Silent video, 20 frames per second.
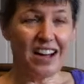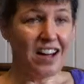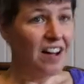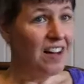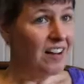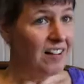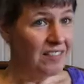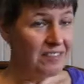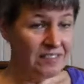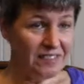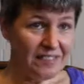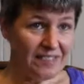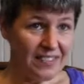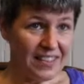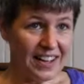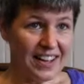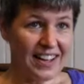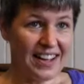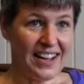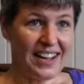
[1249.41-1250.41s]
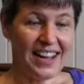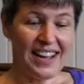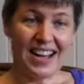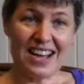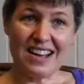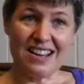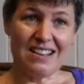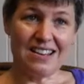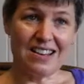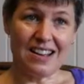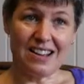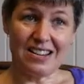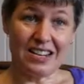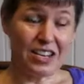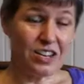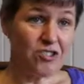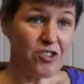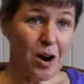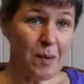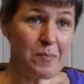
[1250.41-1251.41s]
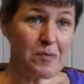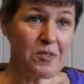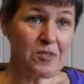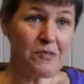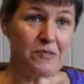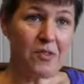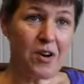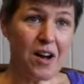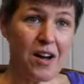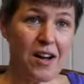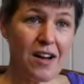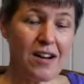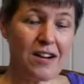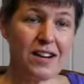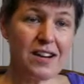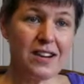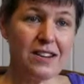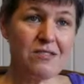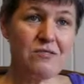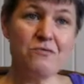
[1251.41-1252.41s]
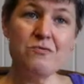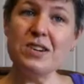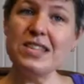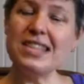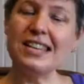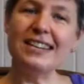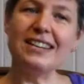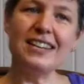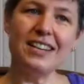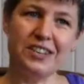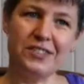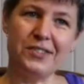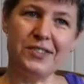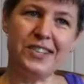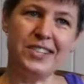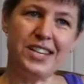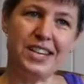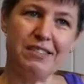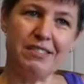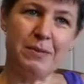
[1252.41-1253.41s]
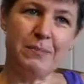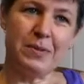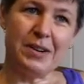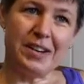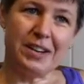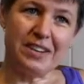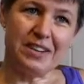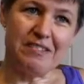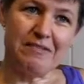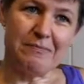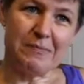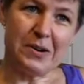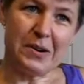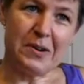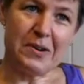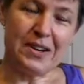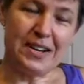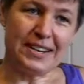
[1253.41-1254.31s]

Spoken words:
of a neotropical frog with an interesting reproductive mode.